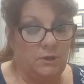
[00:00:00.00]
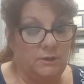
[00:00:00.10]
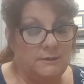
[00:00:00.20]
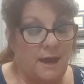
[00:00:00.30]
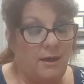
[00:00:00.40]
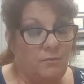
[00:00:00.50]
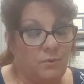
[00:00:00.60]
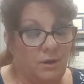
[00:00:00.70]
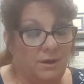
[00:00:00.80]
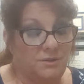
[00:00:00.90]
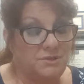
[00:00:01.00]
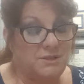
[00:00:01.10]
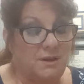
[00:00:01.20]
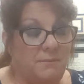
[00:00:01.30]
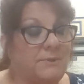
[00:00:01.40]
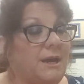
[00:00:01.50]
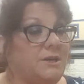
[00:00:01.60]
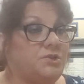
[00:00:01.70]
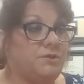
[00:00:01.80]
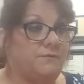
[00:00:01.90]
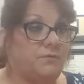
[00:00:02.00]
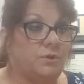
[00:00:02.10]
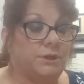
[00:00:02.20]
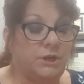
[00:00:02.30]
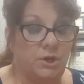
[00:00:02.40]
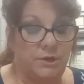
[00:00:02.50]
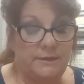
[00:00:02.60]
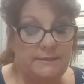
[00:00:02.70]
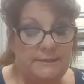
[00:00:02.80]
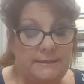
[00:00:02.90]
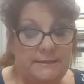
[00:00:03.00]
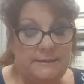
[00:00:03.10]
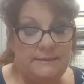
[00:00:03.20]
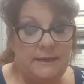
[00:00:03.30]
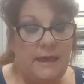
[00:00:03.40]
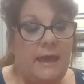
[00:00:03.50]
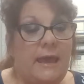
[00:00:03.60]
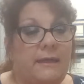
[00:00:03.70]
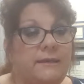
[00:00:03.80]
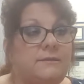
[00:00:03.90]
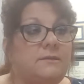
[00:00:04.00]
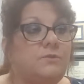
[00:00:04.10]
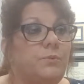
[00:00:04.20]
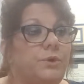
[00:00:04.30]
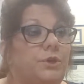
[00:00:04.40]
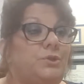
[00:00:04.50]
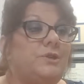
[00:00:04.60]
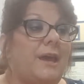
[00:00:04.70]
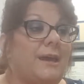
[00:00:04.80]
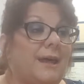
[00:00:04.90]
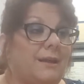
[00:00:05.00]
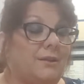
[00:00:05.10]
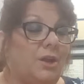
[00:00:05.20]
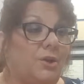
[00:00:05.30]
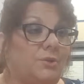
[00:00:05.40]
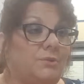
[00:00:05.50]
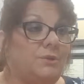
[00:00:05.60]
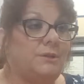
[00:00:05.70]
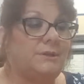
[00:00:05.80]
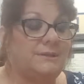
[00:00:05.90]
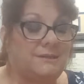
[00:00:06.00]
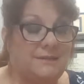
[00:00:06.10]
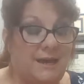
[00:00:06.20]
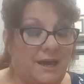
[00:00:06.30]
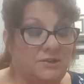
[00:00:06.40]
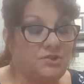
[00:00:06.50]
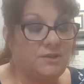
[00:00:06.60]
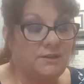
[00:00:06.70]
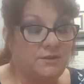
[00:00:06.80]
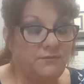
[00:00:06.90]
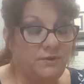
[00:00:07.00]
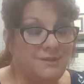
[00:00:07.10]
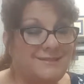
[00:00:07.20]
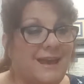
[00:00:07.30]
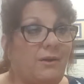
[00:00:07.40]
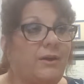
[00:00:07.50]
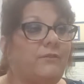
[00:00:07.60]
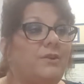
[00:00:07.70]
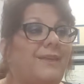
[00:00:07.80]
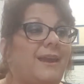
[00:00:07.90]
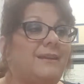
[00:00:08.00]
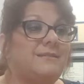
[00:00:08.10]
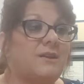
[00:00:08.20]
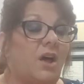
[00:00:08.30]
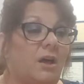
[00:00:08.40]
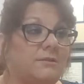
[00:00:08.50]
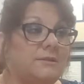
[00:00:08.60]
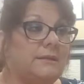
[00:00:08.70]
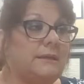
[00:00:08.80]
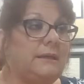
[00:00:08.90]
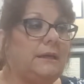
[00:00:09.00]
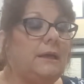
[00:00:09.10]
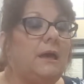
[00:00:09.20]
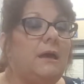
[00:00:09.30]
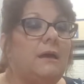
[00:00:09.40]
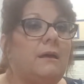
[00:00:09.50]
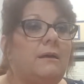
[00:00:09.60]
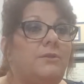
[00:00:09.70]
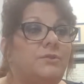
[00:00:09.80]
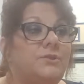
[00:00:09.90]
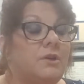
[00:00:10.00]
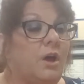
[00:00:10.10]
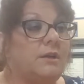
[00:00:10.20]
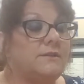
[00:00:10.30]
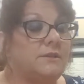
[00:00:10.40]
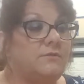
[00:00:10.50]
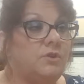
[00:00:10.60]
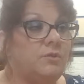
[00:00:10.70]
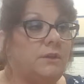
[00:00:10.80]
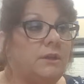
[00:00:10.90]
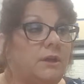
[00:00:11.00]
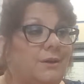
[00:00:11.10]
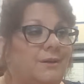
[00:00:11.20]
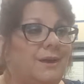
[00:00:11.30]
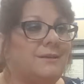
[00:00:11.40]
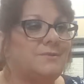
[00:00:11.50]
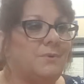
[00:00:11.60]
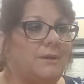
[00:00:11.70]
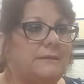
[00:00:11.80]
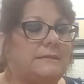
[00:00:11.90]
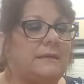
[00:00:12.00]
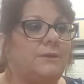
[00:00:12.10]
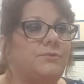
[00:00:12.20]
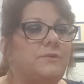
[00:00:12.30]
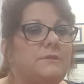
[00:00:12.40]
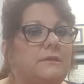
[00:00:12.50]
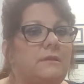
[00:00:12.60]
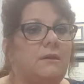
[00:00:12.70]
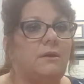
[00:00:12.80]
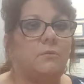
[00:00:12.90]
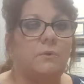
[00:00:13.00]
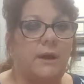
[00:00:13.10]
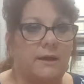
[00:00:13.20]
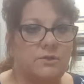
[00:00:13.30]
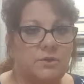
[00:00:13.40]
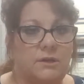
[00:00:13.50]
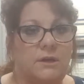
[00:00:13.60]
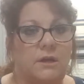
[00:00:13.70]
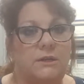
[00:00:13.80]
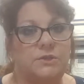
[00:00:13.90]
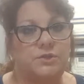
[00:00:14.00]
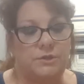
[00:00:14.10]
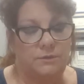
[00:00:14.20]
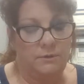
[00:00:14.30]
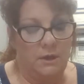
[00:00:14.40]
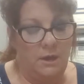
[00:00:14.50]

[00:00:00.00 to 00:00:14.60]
looked at were loan denomination foreign currencies, and this is where you take out a loan to hedge the difference. However, that is costly. There's the cost of doing the loan as well as the interest that the loan would actually cost you.